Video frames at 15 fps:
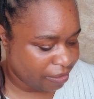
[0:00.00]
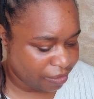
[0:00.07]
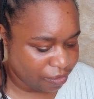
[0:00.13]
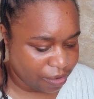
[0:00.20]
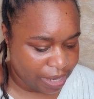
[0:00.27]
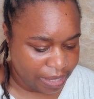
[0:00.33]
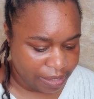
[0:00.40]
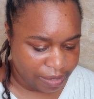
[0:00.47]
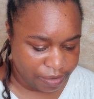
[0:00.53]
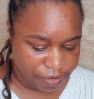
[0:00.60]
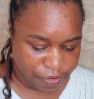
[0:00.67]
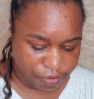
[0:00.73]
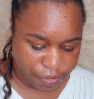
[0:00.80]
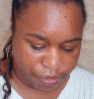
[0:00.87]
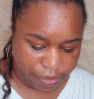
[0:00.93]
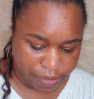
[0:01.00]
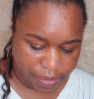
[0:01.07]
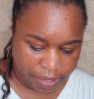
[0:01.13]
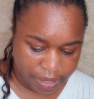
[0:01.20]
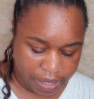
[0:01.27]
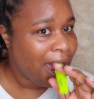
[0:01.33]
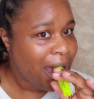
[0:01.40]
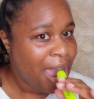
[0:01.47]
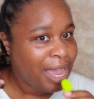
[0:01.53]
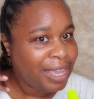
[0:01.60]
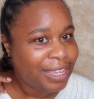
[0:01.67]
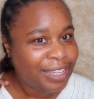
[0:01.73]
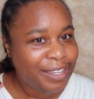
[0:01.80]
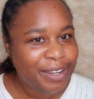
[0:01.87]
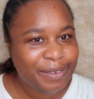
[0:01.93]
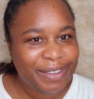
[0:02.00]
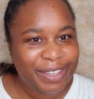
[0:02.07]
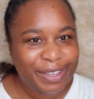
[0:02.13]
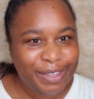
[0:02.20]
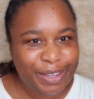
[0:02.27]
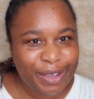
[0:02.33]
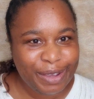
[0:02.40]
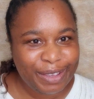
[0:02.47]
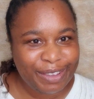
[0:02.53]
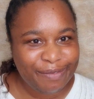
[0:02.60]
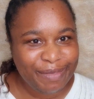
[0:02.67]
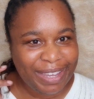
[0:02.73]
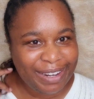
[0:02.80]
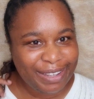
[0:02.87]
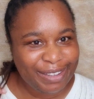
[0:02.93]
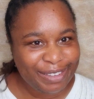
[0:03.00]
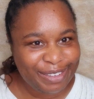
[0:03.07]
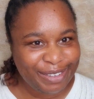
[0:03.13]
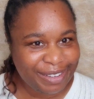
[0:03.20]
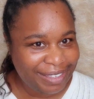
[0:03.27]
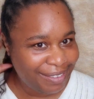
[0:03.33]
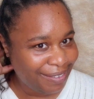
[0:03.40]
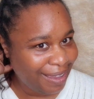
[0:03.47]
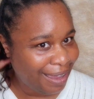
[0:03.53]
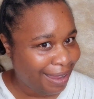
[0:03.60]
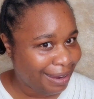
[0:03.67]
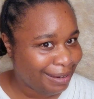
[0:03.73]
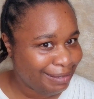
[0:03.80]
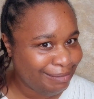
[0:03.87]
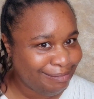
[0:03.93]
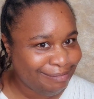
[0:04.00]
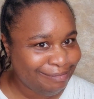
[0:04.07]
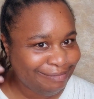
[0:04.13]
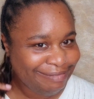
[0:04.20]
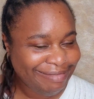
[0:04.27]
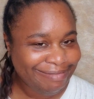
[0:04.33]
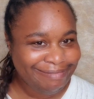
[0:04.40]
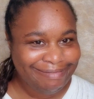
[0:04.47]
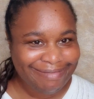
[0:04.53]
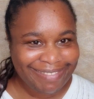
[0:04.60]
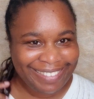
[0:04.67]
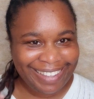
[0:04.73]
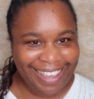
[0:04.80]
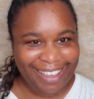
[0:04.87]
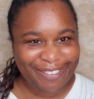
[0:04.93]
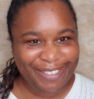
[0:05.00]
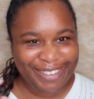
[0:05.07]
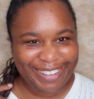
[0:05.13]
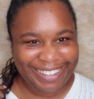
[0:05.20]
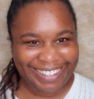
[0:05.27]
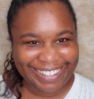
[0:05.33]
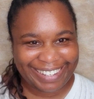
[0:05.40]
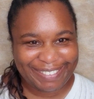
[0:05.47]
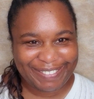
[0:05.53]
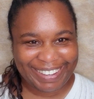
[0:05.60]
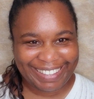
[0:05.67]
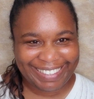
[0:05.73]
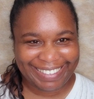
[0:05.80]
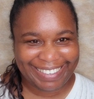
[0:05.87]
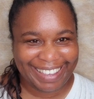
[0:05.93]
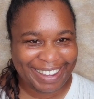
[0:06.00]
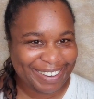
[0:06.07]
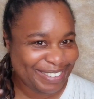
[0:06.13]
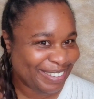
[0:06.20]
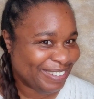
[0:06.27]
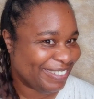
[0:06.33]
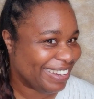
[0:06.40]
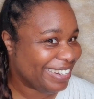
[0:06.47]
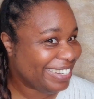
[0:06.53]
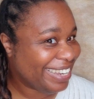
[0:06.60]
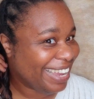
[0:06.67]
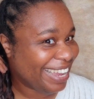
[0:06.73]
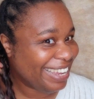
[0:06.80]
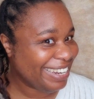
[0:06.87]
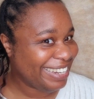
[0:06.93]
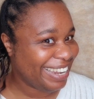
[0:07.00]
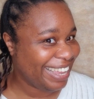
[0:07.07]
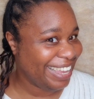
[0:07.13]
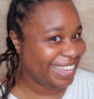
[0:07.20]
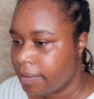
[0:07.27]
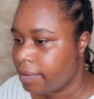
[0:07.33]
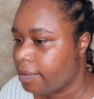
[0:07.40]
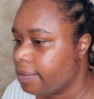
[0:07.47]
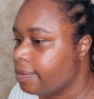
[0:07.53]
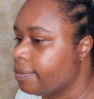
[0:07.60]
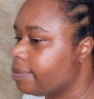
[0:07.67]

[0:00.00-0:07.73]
strand into 2. You know when you know you've made a good choice of hair? I feel good about this hair already, and like